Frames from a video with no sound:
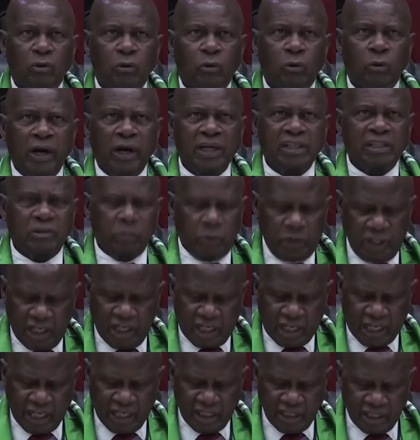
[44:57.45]
What we
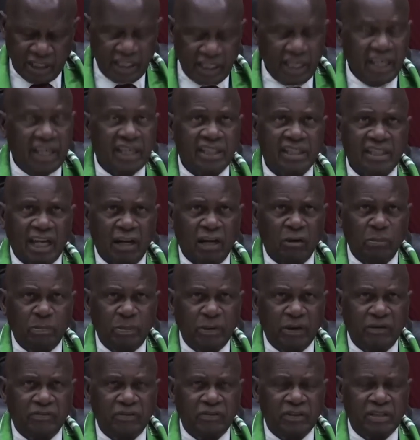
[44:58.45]
can say,
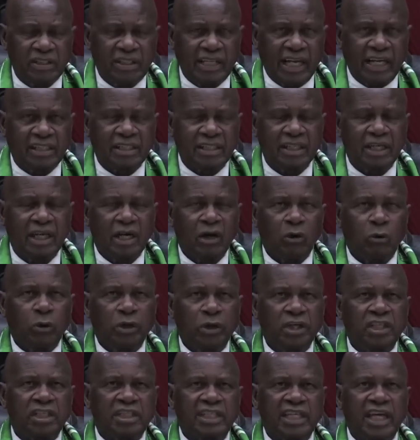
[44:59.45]
ZANU-PF, is that
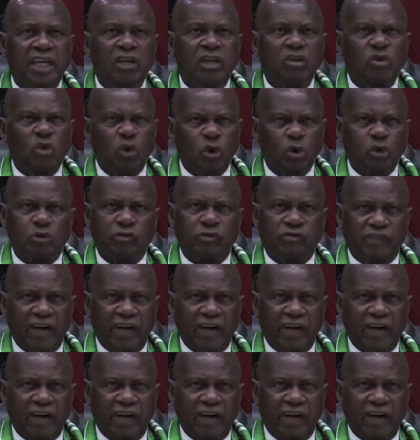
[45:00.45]
we say no to